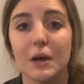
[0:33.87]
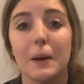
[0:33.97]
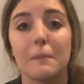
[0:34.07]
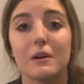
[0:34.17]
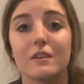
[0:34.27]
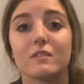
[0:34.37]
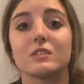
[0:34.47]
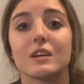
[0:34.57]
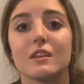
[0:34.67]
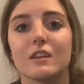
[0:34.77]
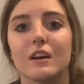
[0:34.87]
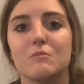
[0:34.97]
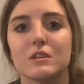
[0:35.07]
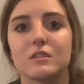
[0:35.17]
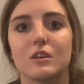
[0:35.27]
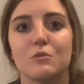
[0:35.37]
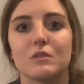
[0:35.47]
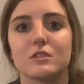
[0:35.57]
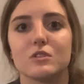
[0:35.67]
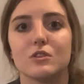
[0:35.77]
But if there's anything I missed that you want
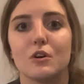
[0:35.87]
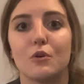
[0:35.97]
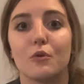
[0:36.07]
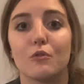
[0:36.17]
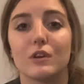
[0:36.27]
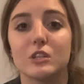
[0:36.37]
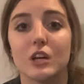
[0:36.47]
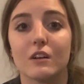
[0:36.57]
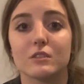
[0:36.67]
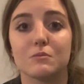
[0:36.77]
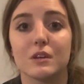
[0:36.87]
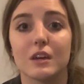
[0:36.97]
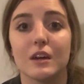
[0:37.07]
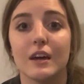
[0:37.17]
to know, reach out to me.